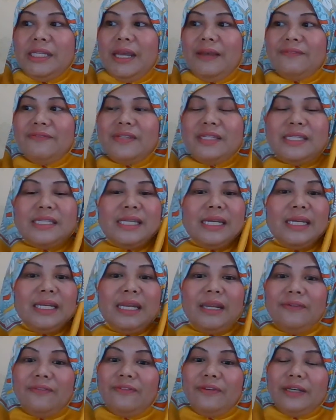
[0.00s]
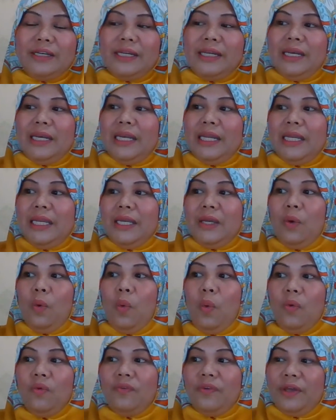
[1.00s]
have significantly
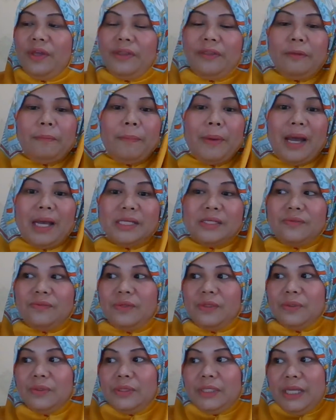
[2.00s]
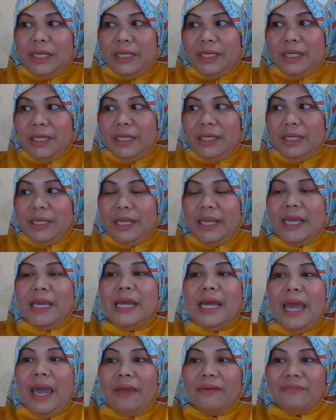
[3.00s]
over the past few decades.
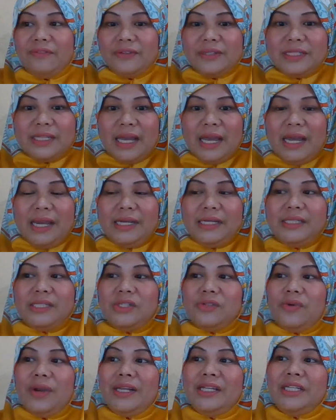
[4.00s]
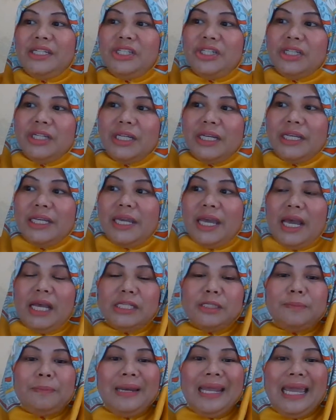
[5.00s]
Emphasize traditionally
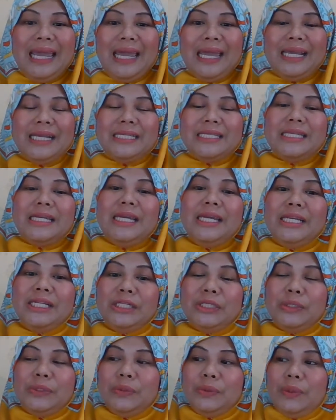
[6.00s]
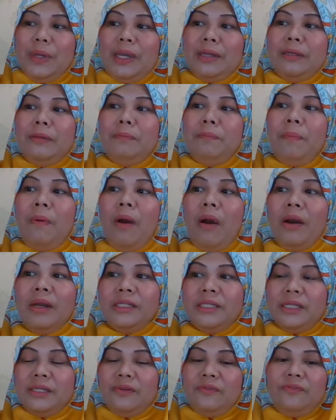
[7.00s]
has placed into an
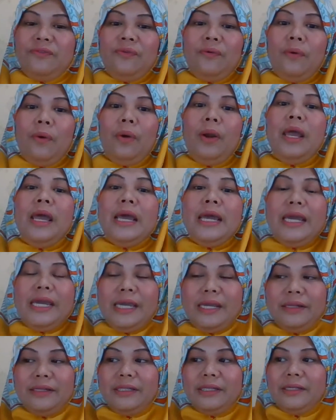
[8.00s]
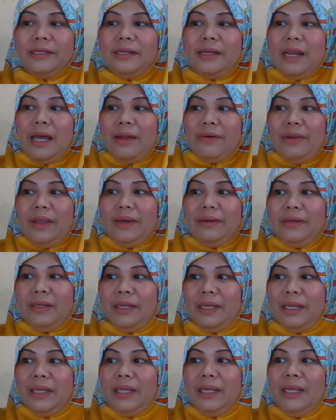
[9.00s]
important for internal
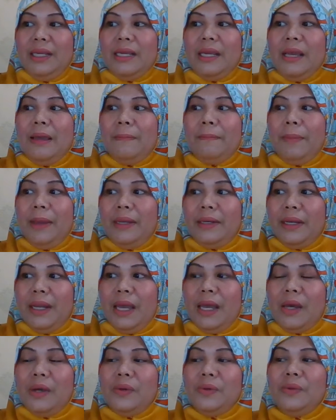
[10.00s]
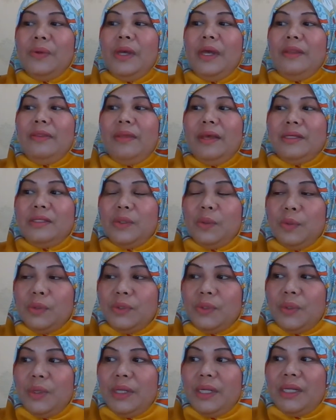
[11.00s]
R&D, but now there's
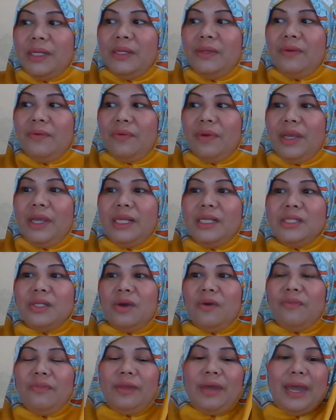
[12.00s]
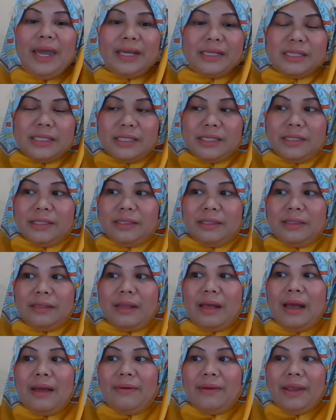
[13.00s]
also an increase of the
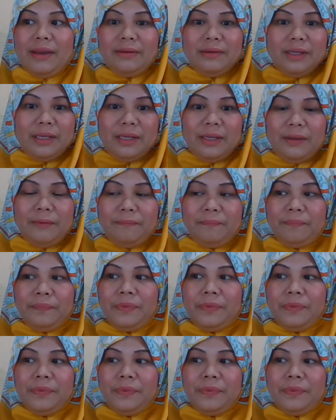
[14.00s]
external R&D.